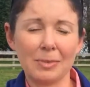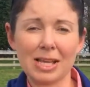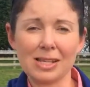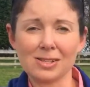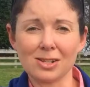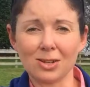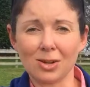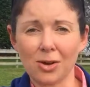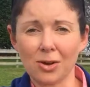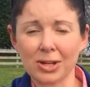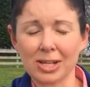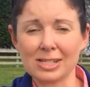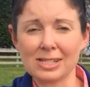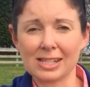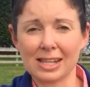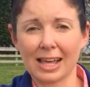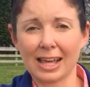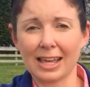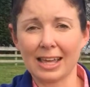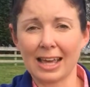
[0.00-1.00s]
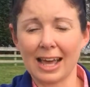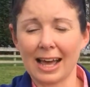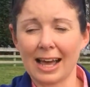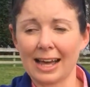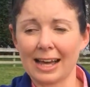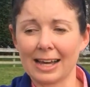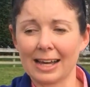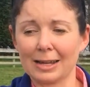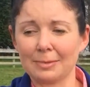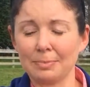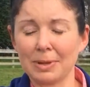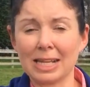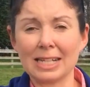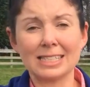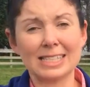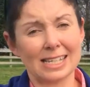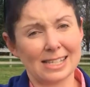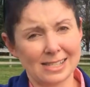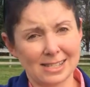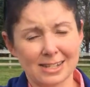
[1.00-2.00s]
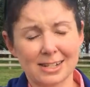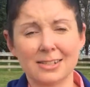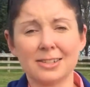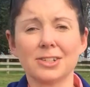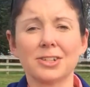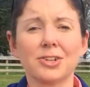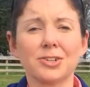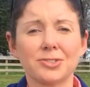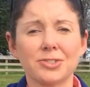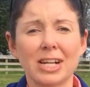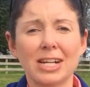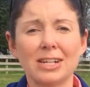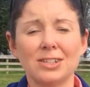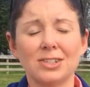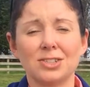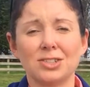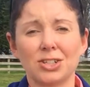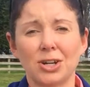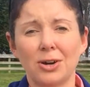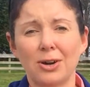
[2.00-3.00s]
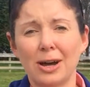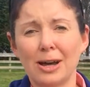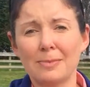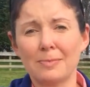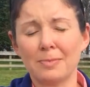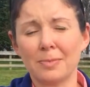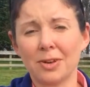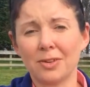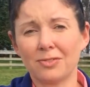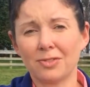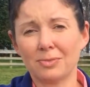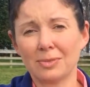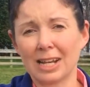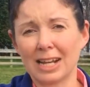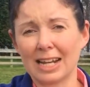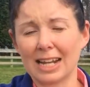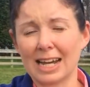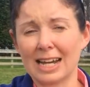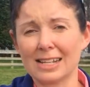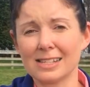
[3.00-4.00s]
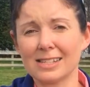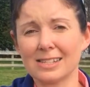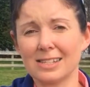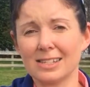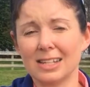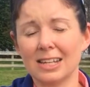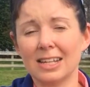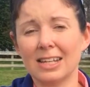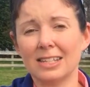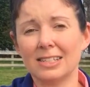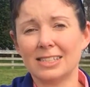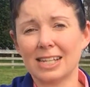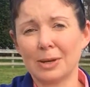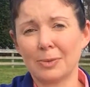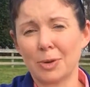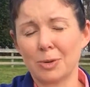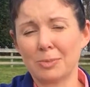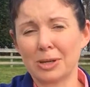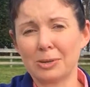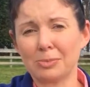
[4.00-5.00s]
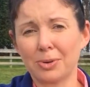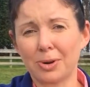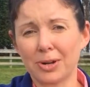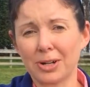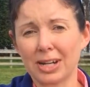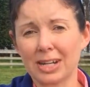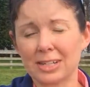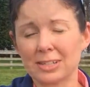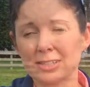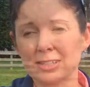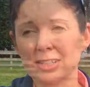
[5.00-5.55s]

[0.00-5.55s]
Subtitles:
as long as they are being tested at the correct time from their last deworming product.